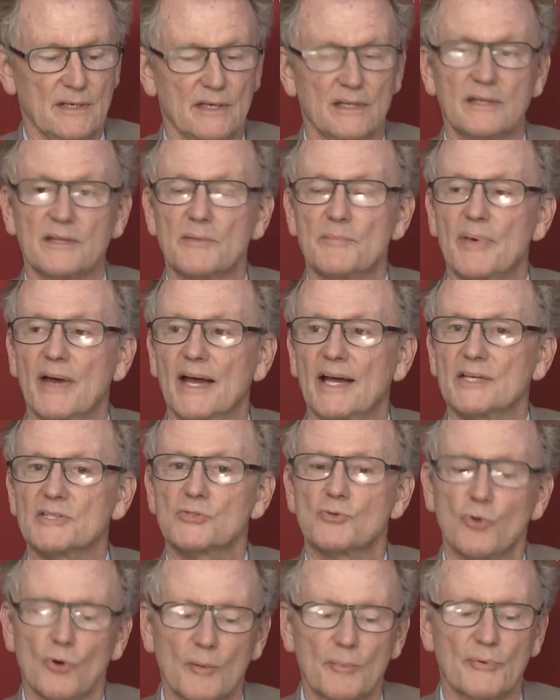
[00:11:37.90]
In the
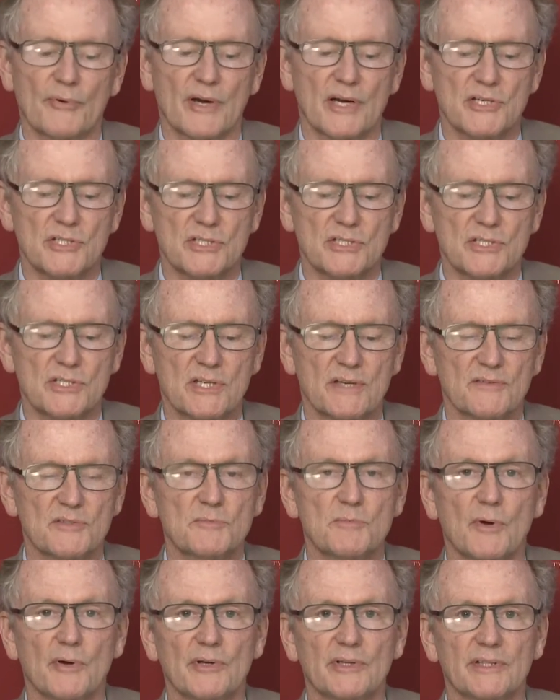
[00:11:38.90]
past, corporations have
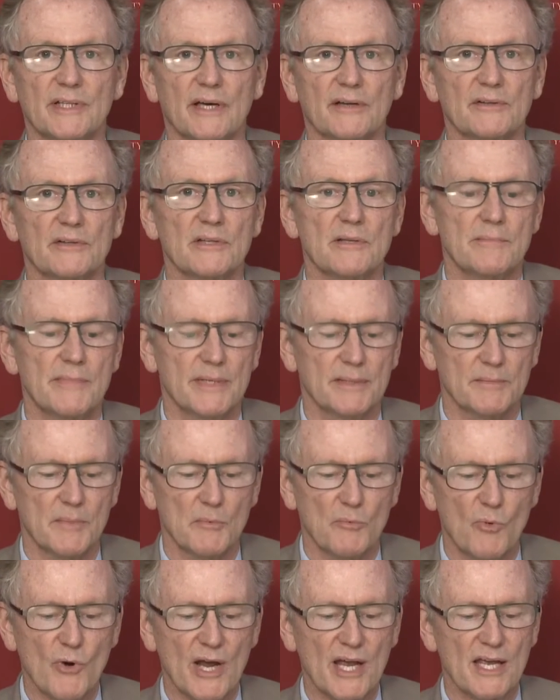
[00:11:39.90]
spoken out on the
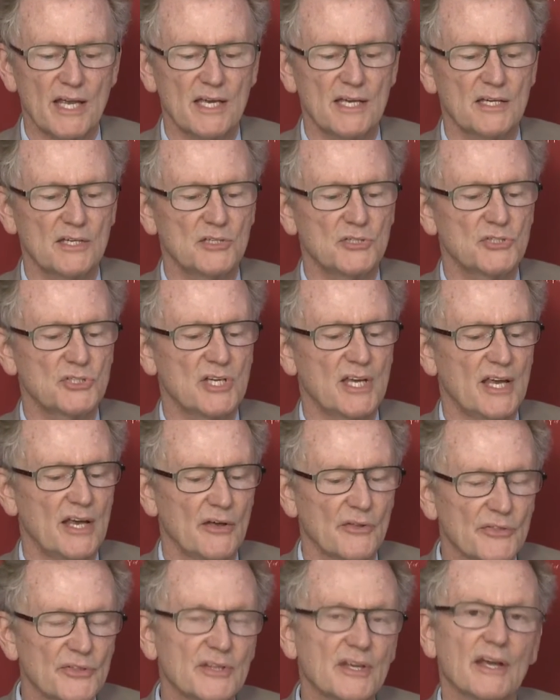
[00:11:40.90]
minimum wage,
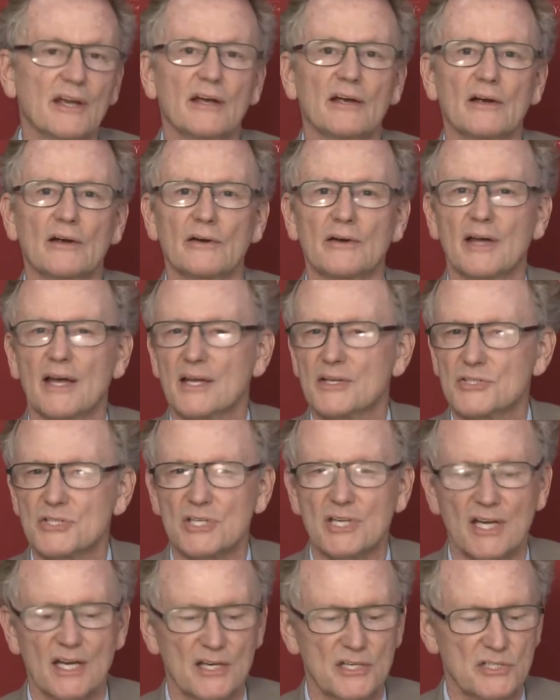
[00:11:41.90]
health care,
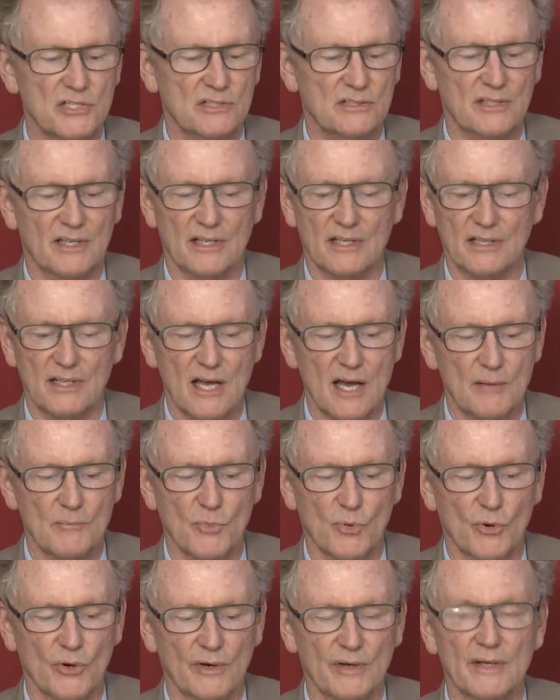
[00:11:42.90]
education, and a lot
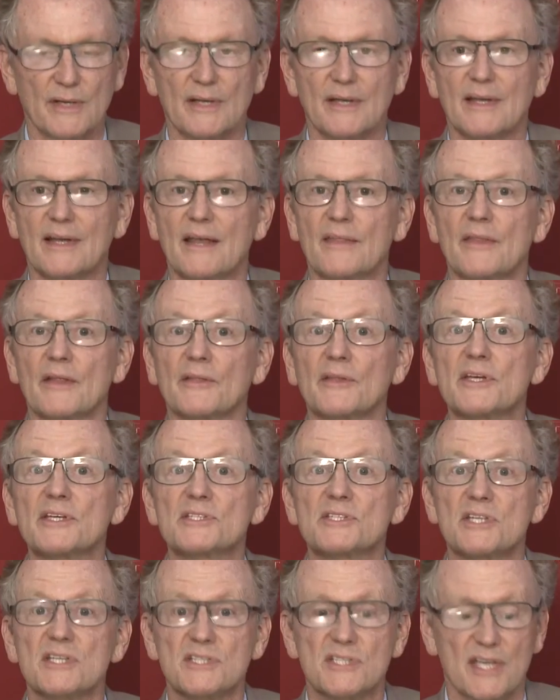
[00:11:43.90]
more. And the
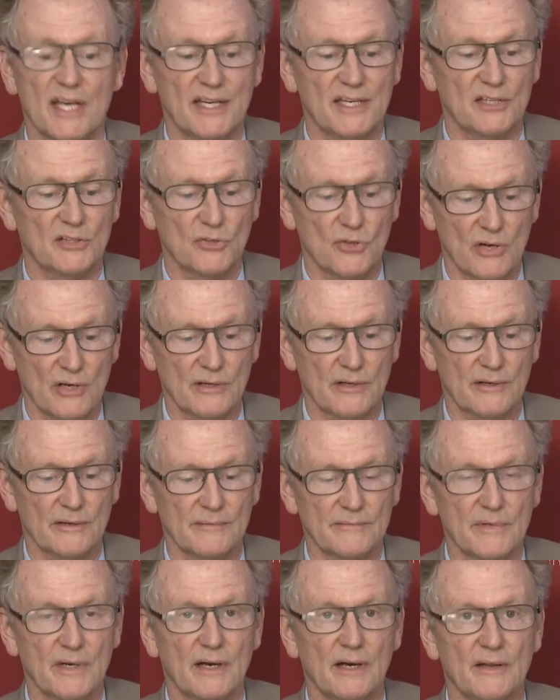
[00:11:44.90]
list is getting
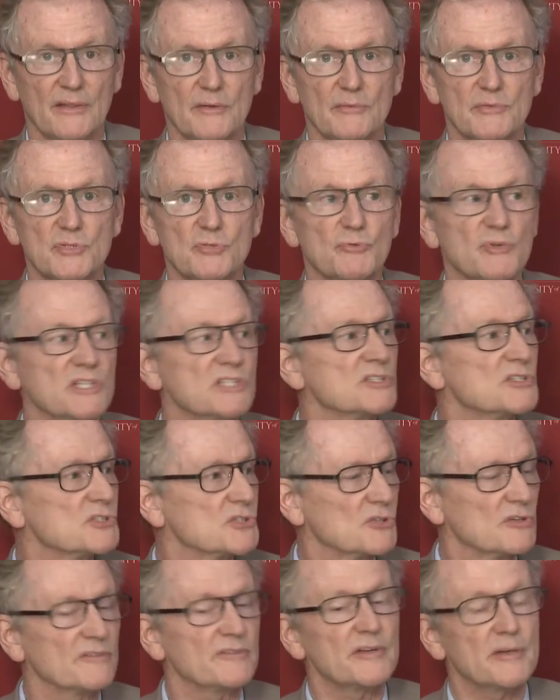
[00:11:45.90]
longer. There was a recent
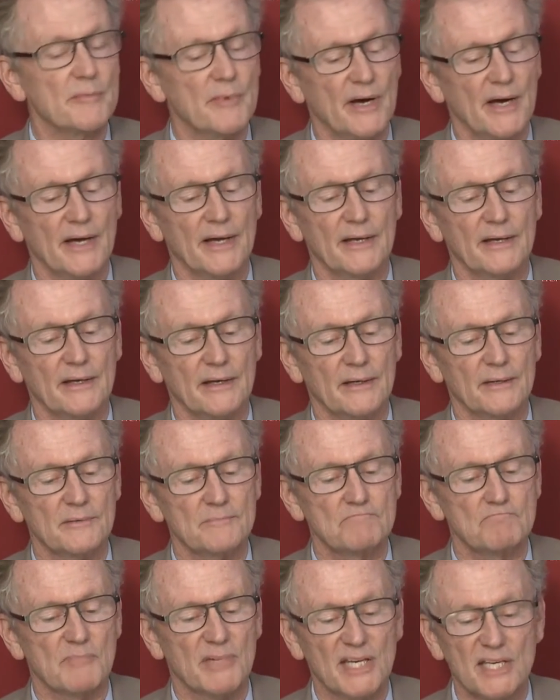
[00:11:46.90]
survey by
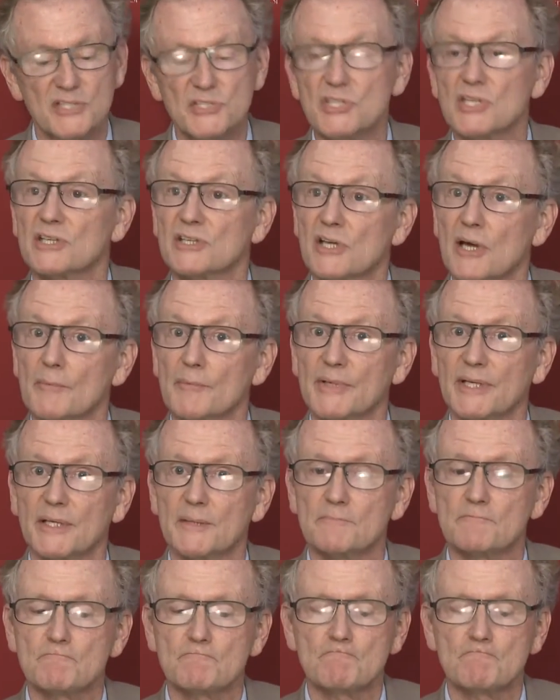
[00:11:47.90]
McKinsey & Company.